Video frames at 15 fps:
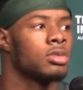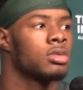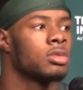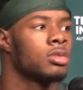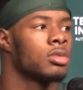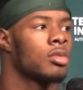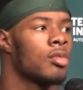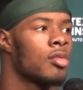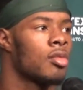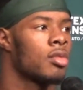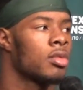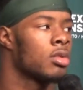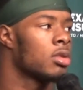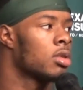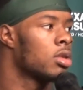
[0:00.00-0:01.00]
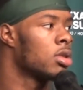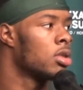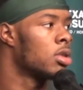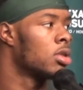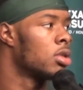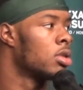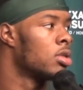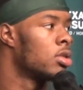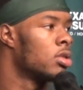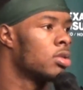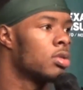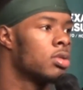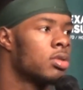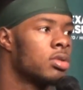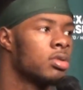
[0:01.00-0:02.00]

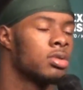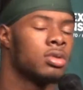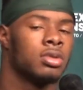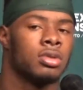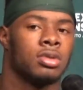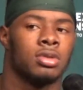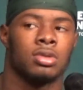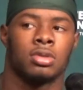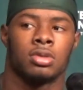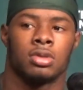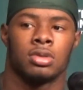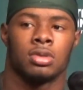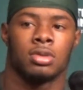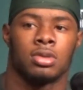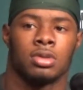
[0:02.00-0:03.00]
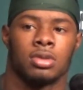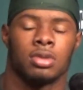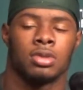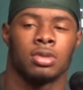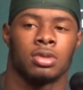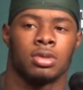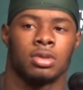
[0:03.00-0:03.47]
Nothing is said.